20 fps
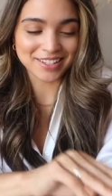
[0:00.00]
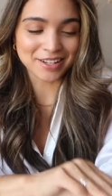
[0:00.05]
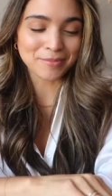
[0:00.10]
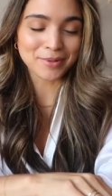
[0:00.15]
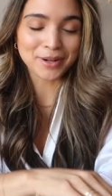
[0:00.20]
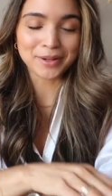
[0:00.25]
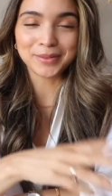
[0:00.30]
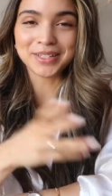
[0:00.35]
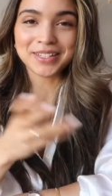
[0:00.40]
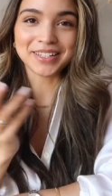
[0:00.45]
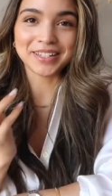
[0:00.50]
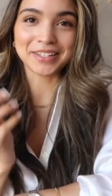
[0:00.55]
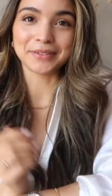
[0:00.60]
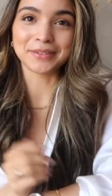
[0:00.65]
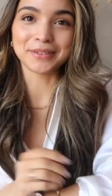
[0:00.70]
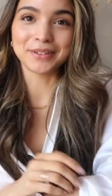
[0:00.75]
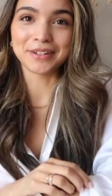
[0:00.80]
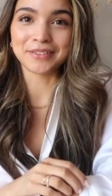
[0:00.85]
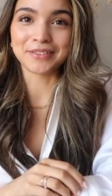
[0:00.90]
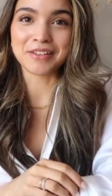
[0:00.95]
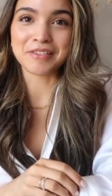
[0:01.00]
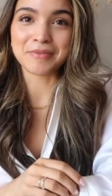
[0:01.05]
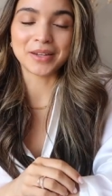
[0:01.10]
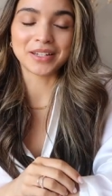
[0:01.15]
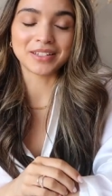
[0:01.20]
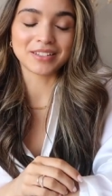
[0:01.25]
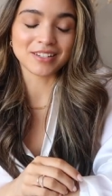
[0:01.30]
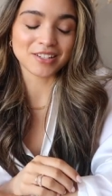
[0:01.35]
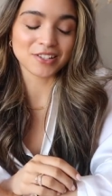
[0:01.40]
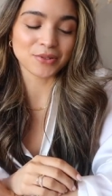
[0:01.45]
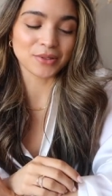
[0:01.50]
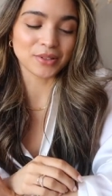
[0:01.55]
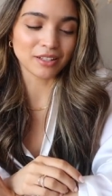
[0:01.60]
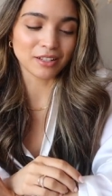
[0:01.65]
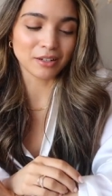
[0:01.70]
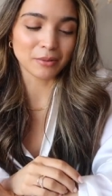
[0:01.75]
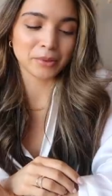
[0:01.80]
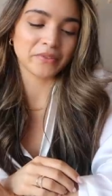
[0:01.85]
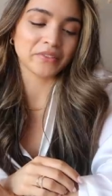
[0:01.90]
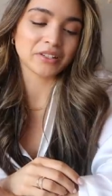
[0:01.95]
I'll probably take you along with me and just do a
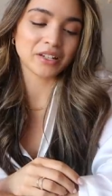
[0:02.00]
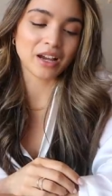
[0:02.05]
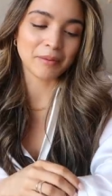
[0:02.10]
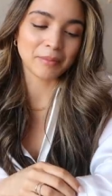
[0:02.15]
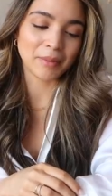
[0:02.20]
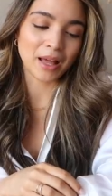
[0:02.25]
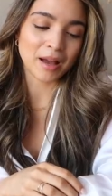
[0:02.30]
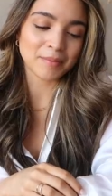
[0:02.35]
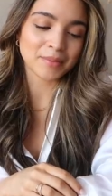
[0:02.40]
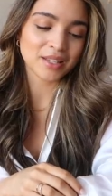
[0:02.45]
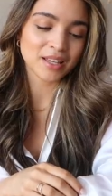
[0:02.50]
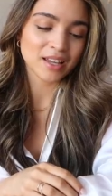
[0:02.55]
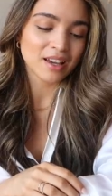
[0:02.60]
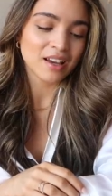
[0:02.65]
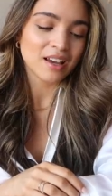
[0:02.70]
little bit of a time lapse